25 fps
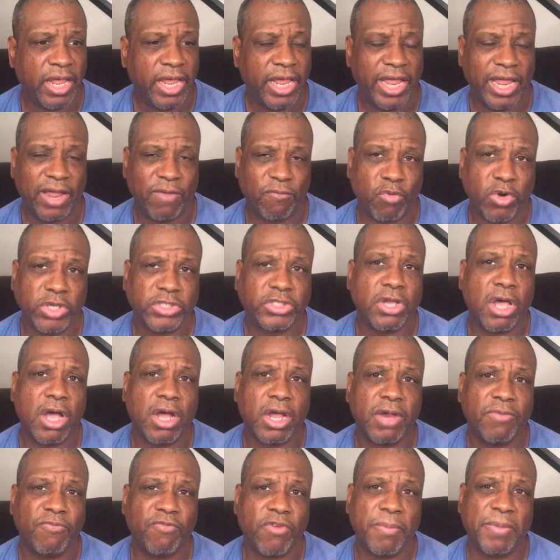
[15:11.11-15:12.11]
If we're
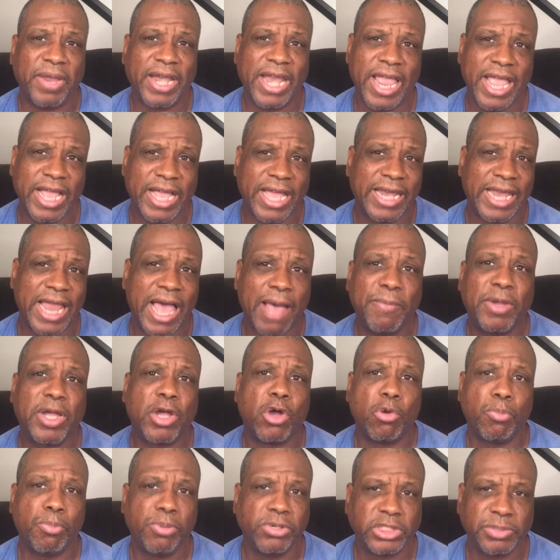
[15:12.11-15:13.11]
talking from an
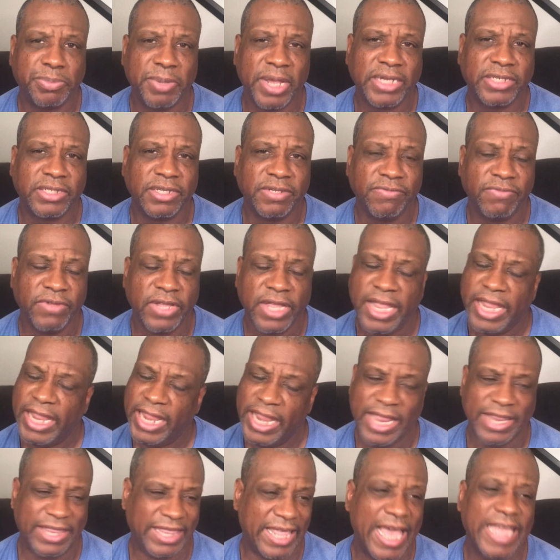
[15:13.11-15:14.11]
economical perspective,
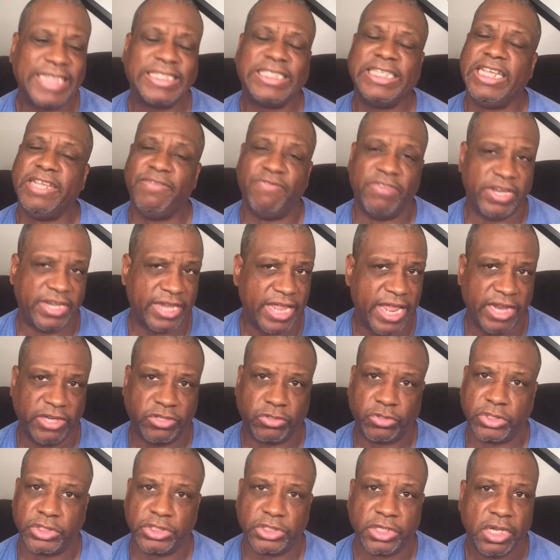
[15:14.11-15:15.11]
and that's even
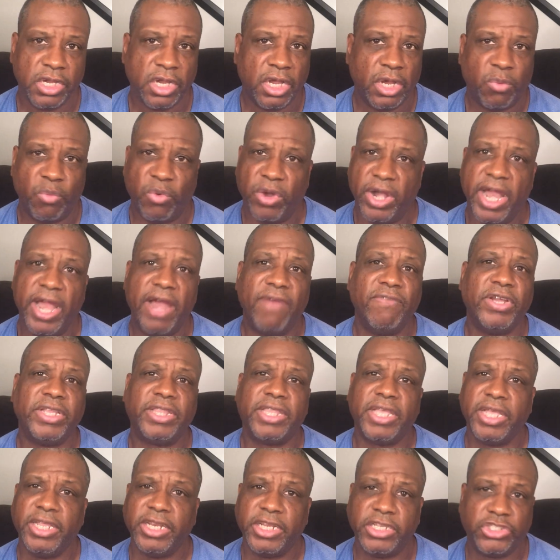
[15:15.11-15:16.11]
dangerous, when
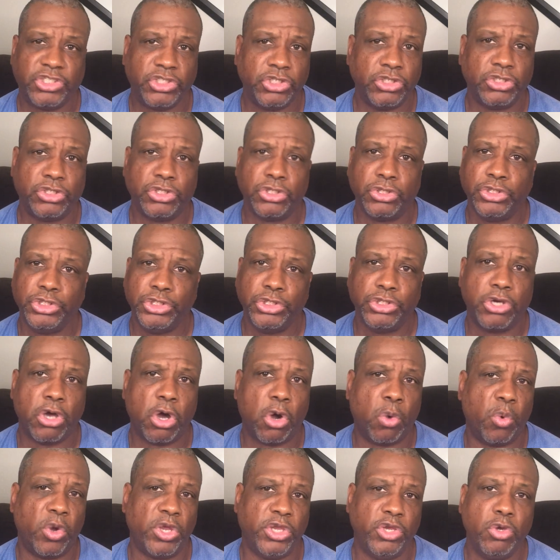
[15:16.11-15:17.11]
everything that you do, you
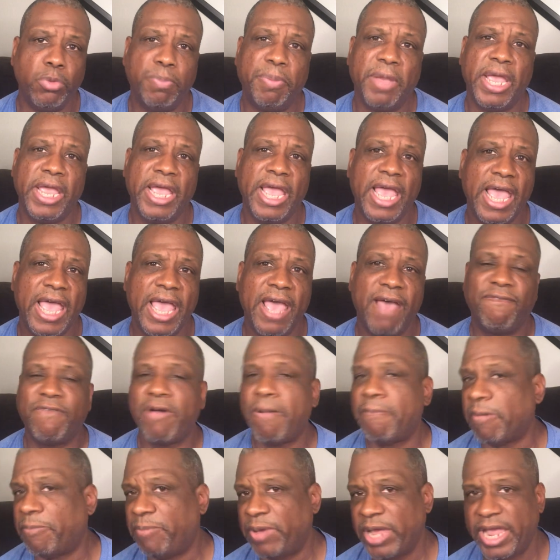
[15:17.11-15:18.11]
go, well, you pay half,
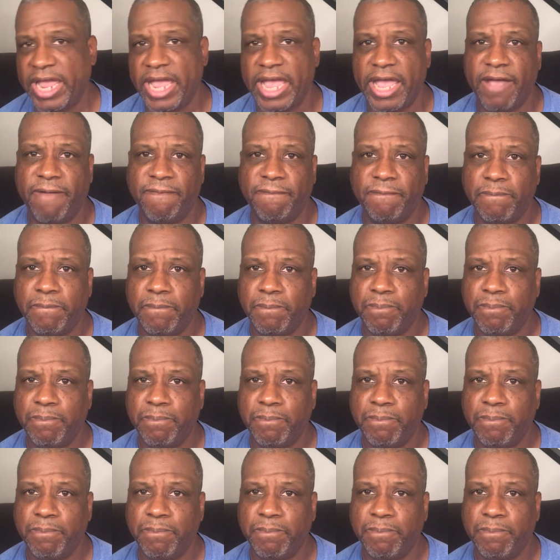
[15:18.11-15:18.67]
I'm gonna pay half.